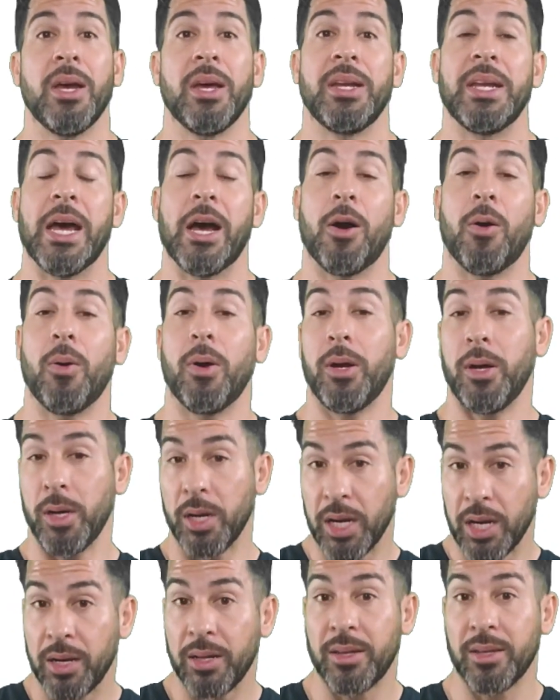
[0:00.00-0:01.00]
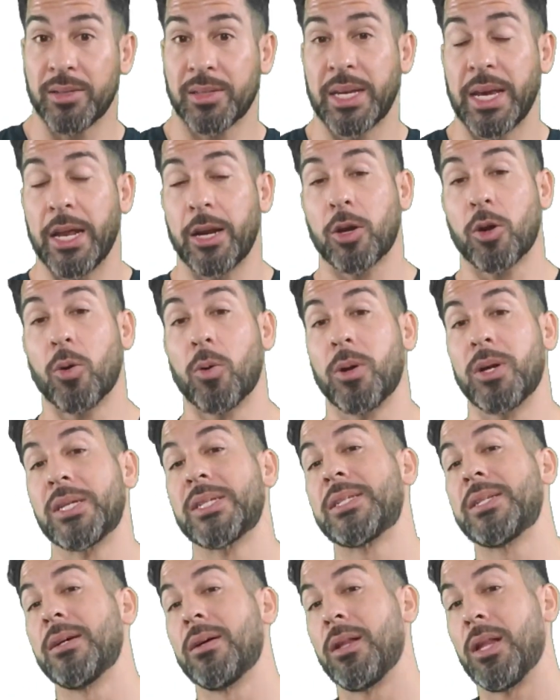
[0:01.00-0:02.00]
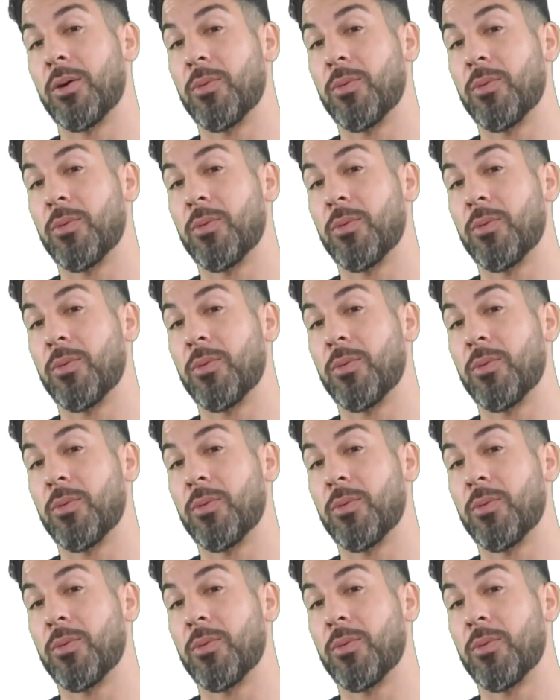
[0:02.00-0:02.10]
Now, in this category still,